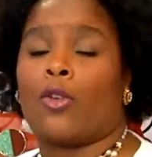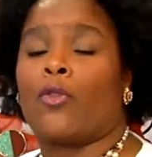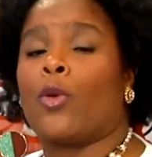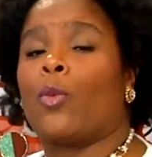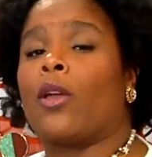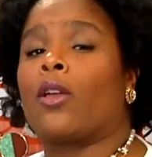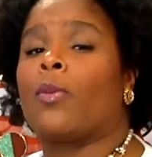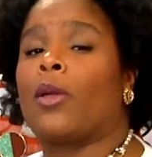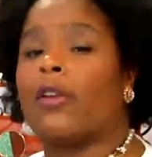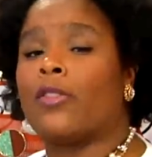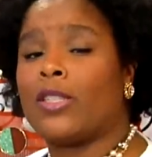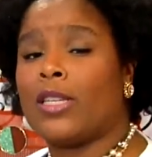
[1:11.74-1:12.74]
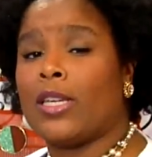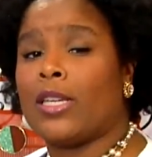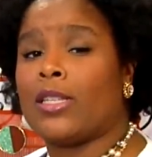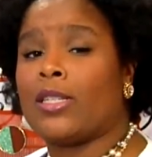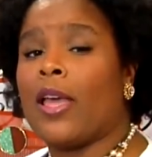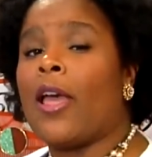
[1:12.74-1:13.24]
or if you're wearing a pair of
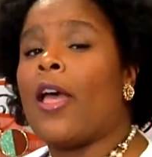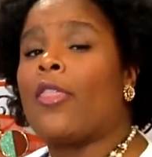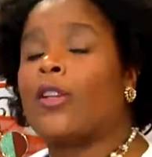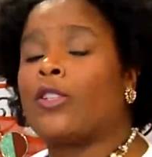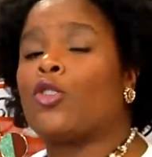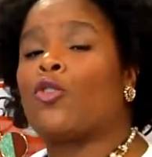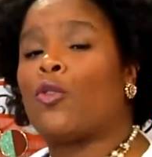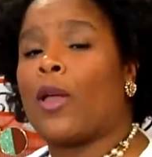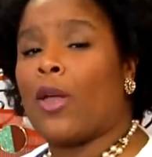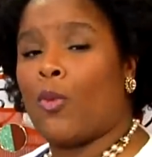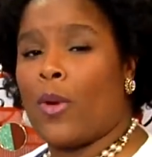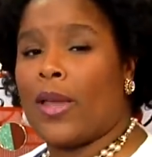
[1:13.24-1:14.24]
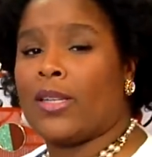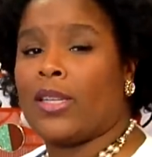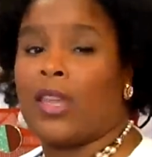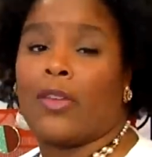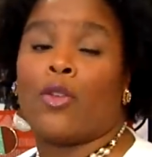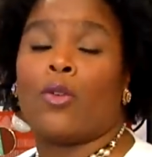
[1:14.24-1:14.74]
jeans, that's a great way to
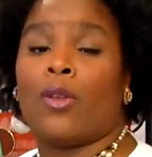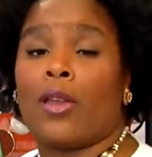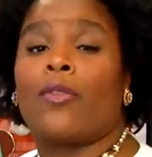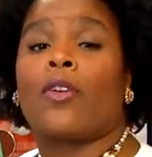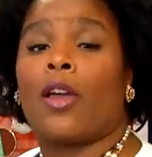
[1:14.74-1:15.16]
give you enough